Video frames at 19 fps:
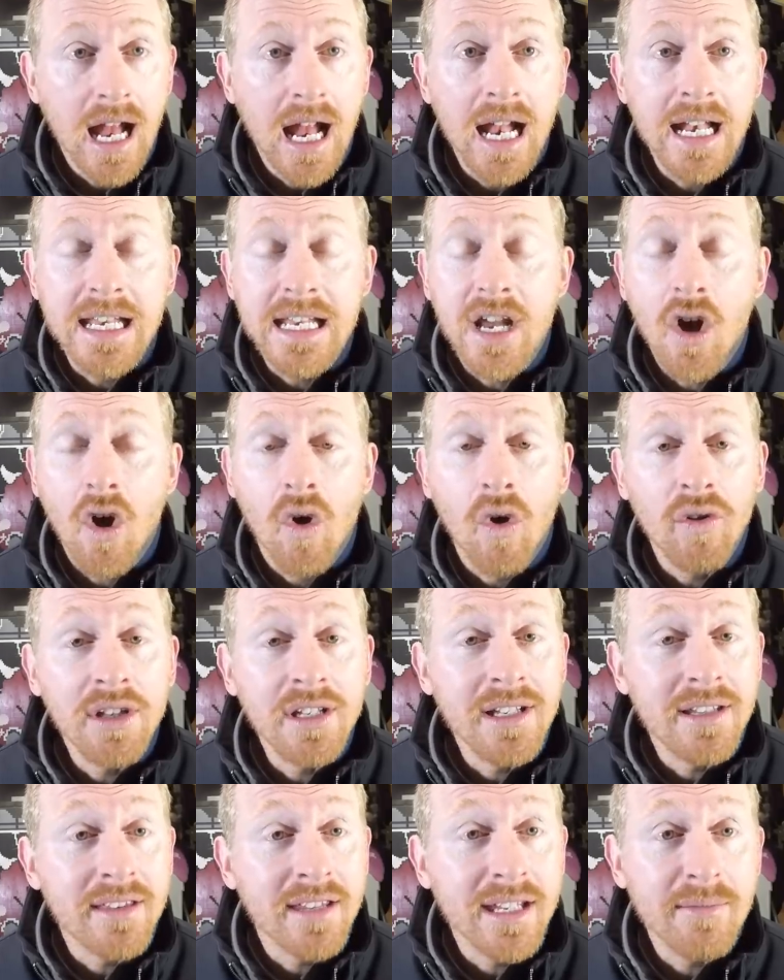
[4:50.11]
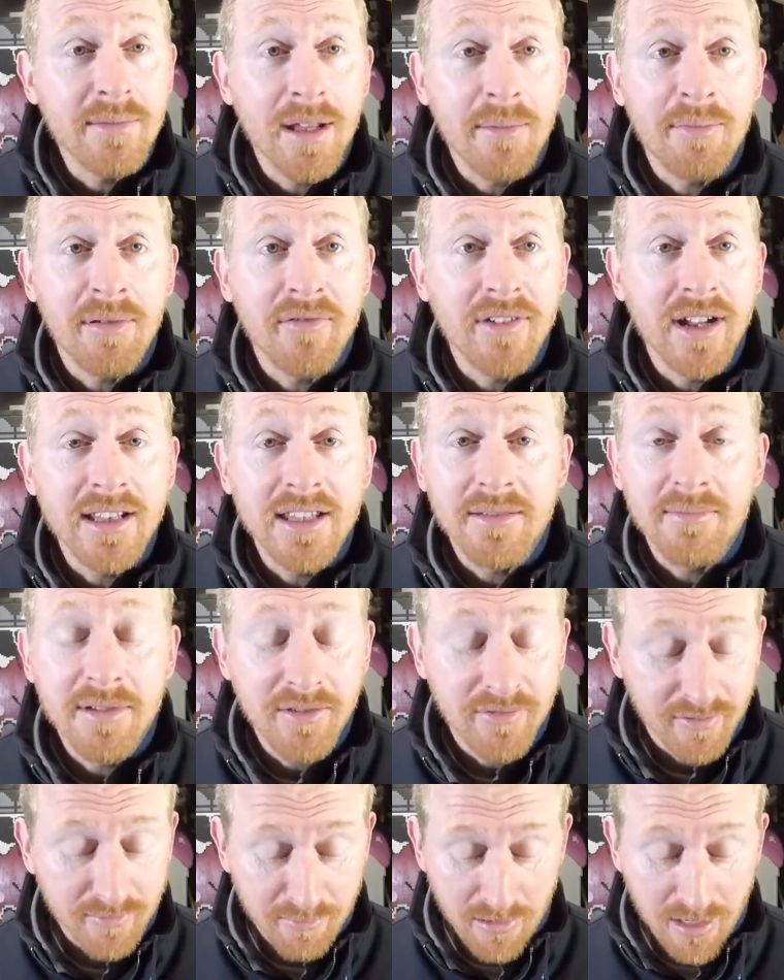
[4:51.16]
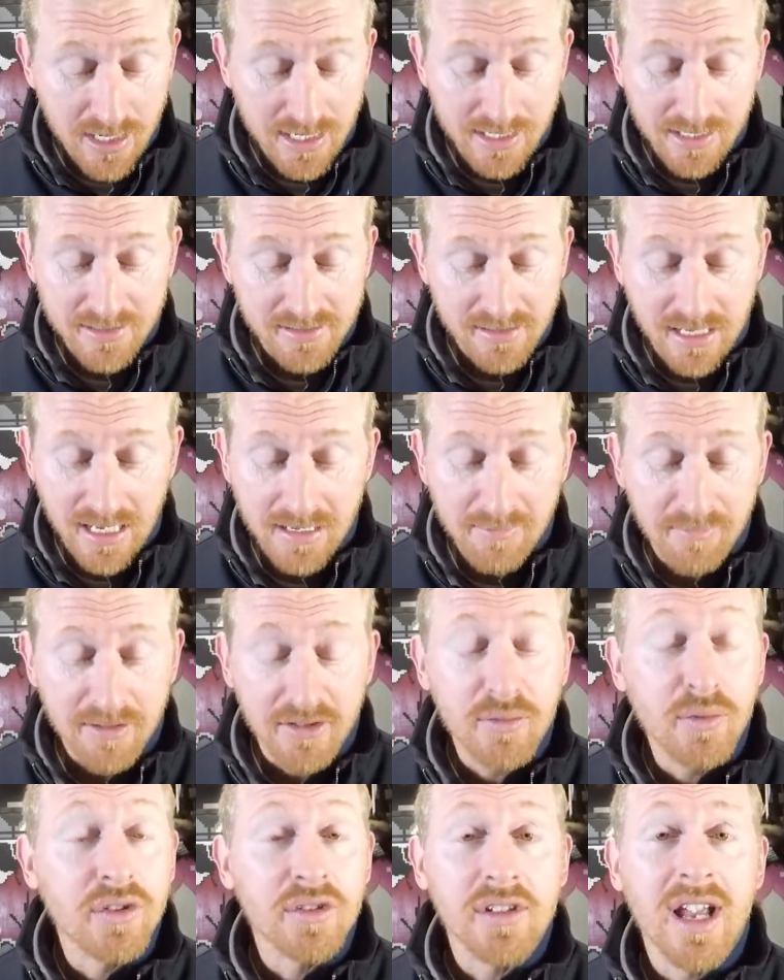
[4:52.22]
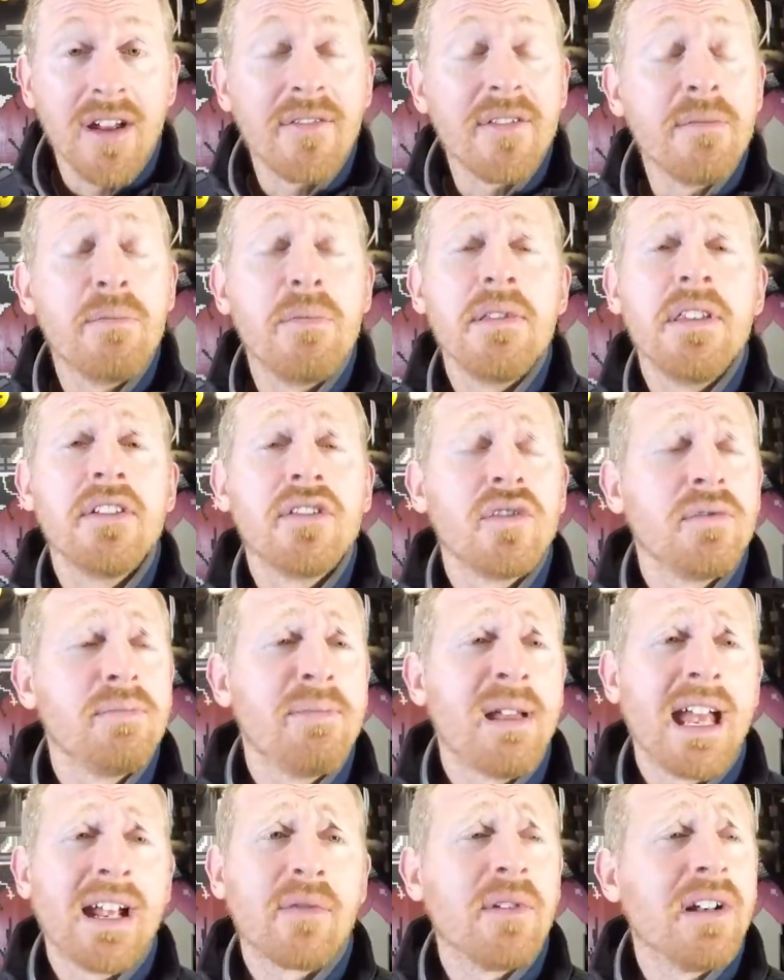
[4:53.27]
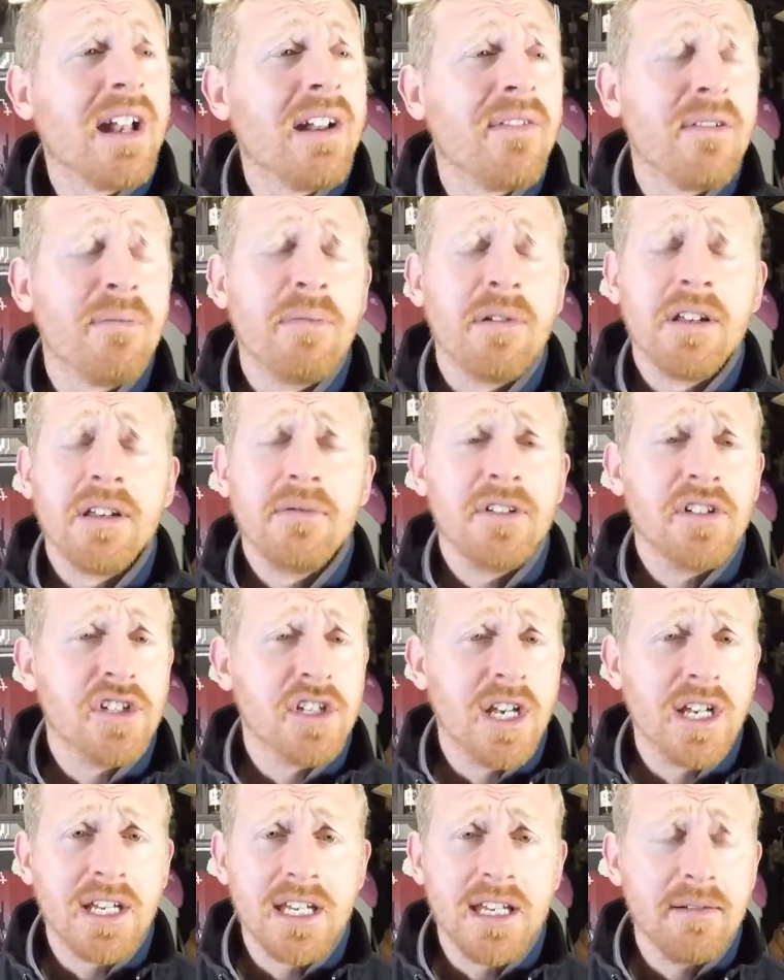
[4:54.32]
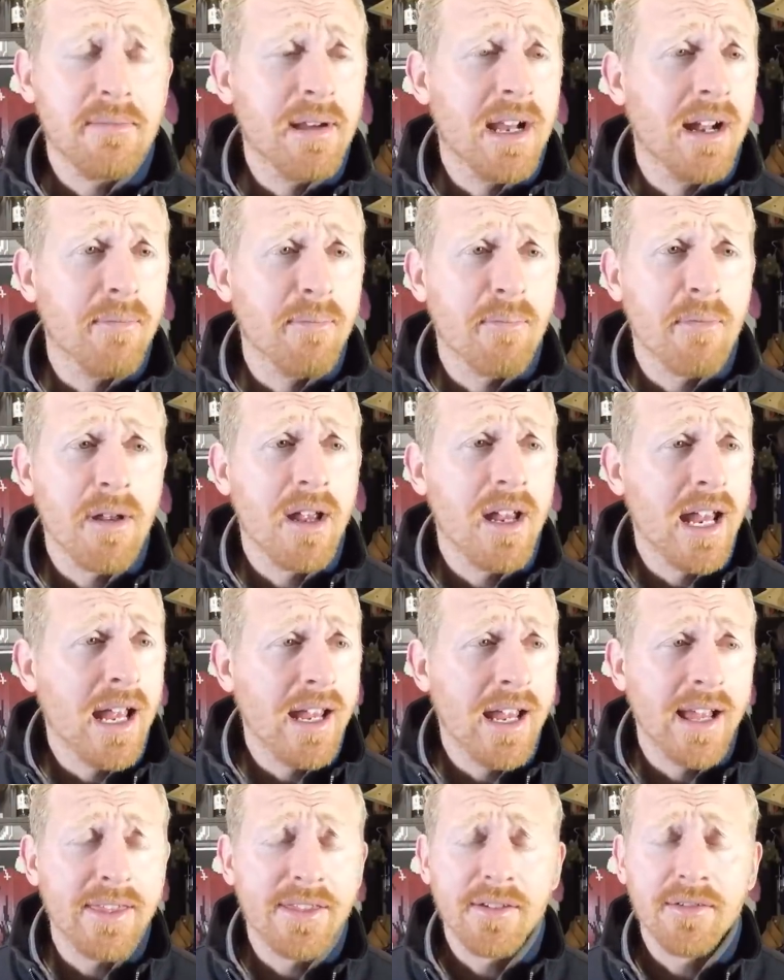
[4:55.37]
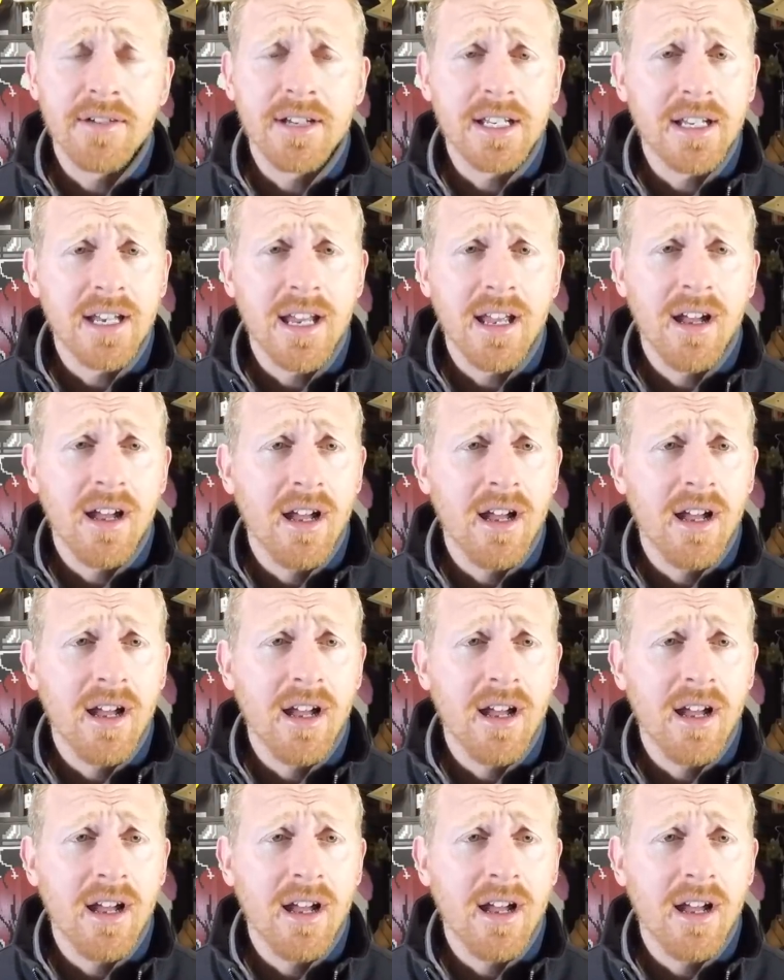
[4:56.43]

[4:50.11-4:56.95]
And the only thing that prevented me from buying this game, this was back when everybody was shaky about entering